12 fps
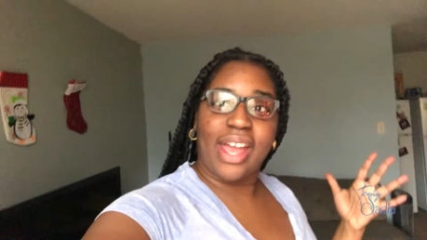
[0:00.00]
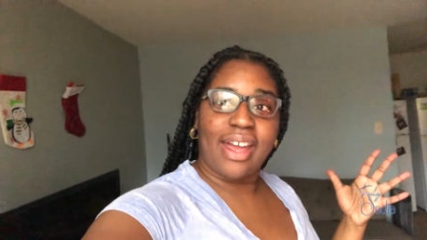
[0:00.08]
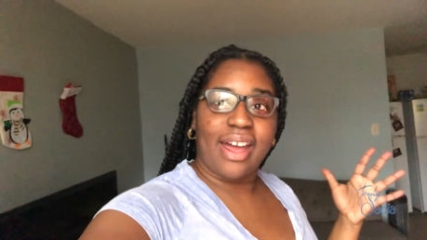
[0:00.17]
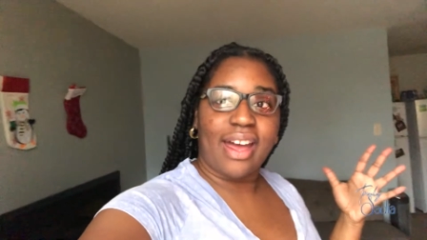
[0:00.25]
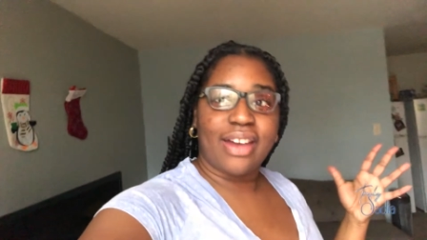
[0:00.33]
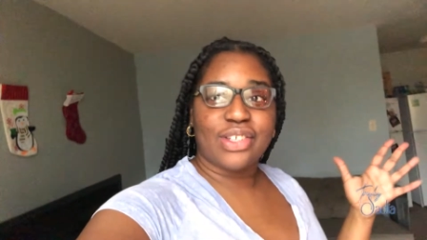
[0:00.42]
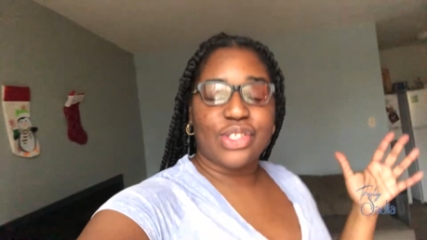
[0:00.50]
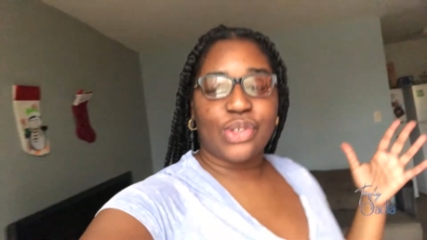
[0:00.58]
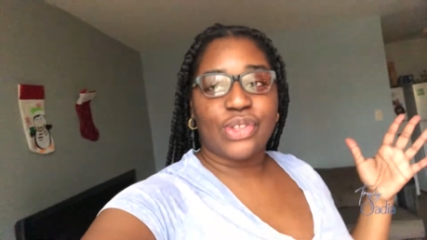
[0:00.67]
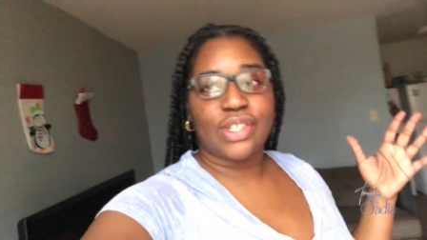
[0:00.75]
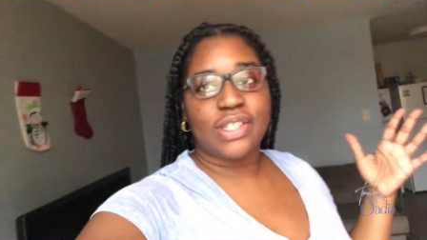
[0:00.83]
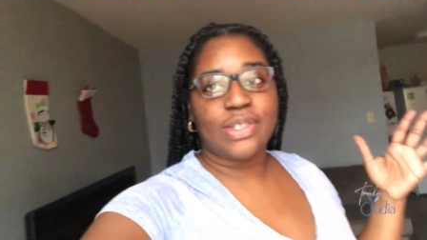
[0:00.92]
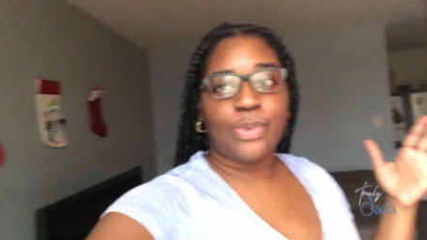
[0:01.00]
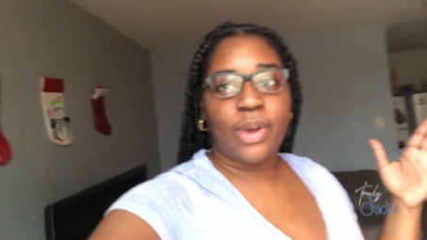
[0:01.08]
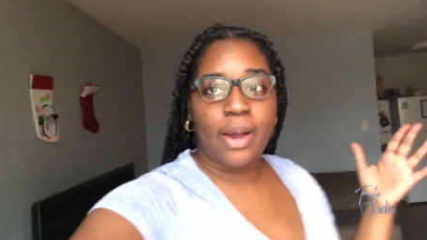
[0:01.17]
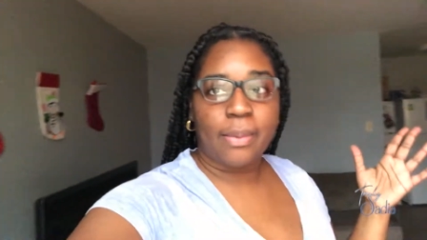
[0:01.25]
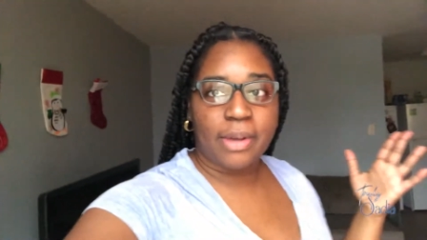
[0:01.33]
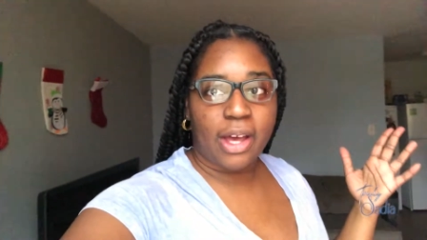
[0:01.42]
guys, so this is where
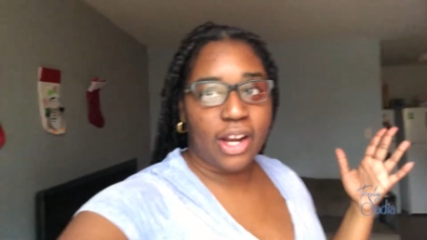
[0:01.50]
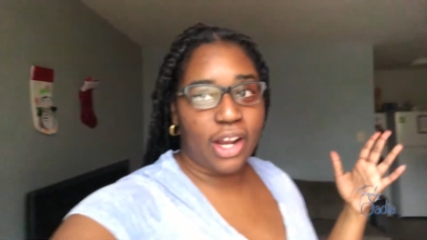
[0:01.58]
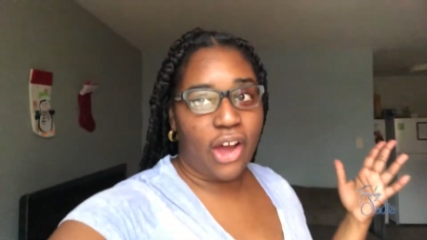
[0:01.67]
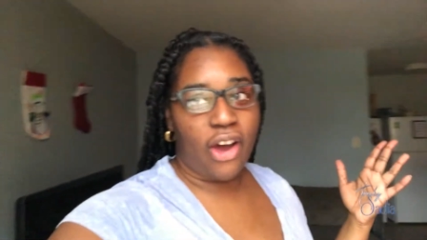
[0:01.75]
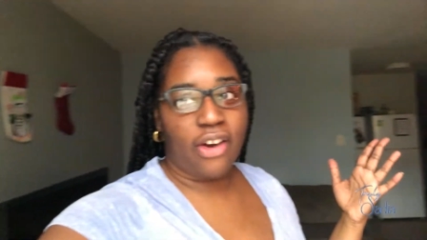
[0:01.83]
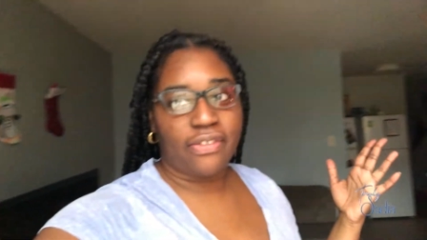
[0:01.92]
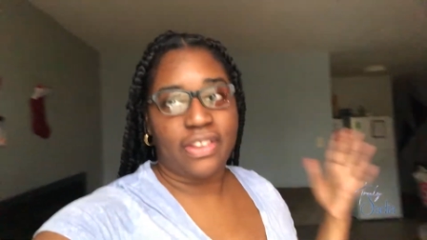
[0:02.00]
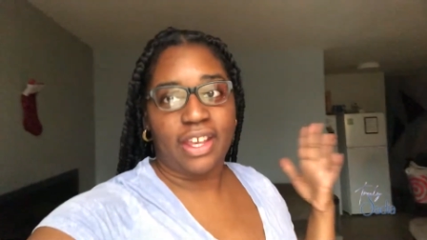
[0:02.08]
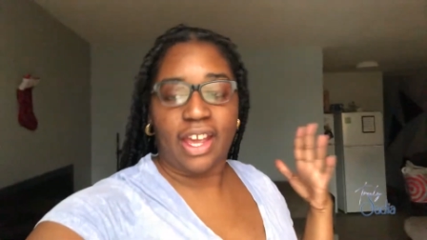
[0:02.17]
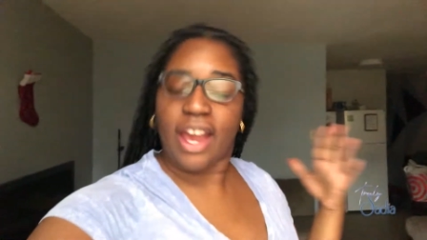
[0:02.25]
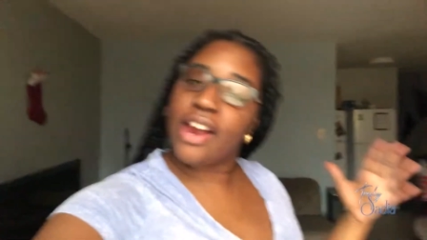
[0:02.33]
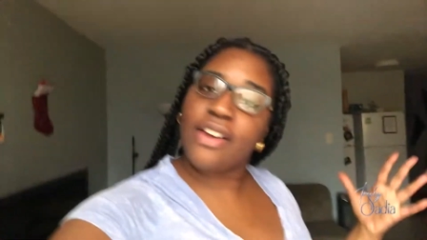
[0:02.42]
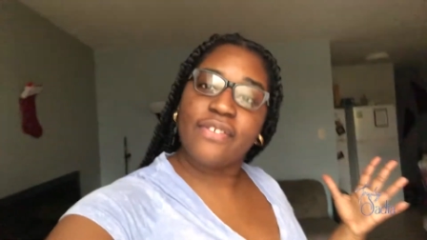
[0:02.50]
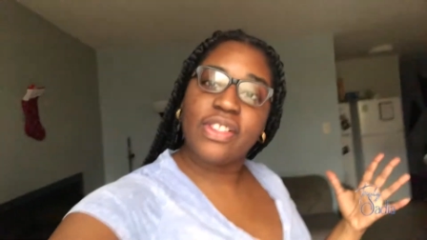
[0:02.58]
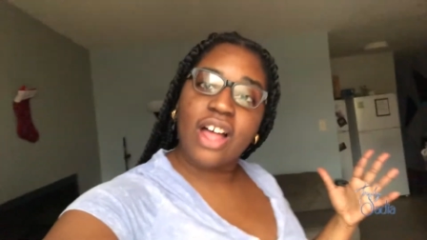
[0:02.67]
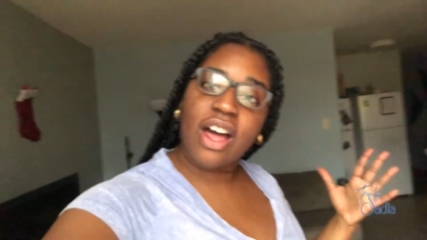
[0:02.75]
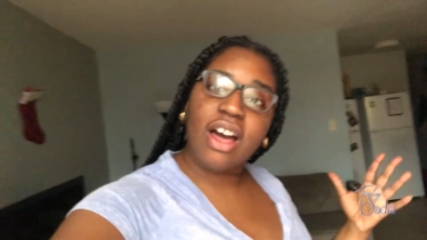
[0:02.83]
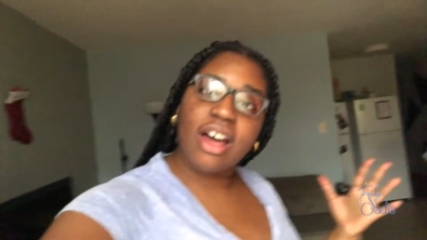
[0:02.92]
I'm cutting off the hair
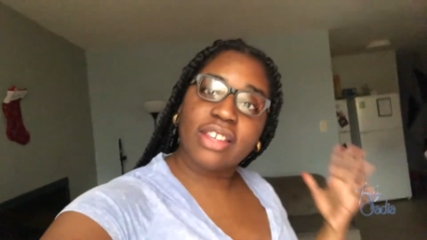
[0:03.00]
vlog.